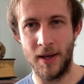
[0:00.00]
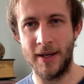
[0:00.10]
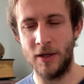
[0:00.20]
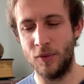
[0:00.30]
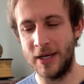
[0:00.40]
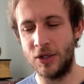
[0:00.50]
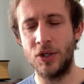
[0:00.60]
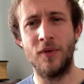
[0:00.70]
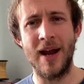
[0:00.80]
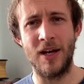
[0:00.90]
and it will
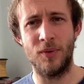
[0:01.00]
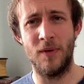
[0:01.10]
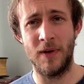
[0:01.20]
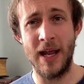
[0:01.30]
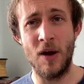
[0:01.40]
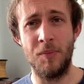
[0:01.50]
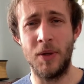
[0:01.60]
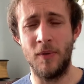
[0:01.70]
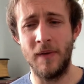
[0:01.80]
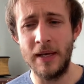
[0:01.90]
interact with and help
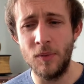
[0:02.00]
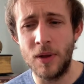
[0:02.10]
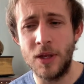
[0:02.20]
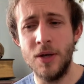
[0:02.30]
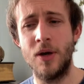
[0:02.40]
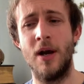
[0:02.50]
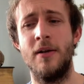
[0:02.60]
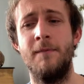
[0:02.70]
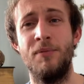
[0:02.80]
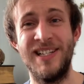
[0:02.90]
you with anyone that you kind
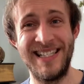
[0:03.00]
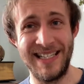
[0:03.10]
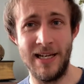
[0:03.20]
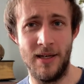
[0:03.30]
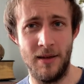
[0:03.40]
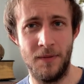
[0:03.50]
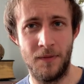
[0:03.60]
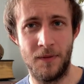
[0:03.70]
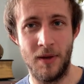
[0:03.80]
of perceive